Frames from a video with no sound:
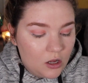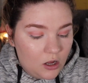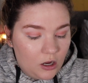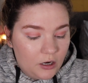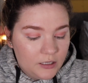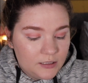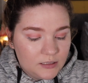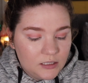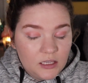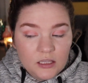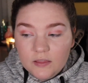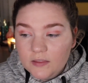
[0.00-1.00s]
Honestly,
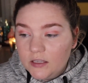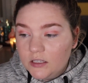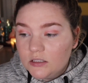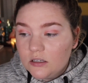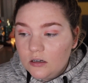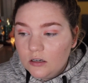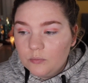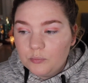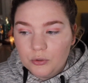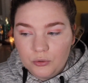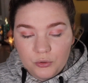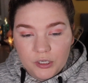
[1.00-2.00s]
these are
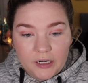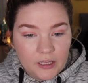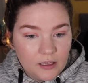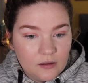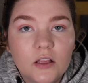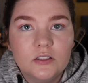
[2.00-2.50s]
pretty.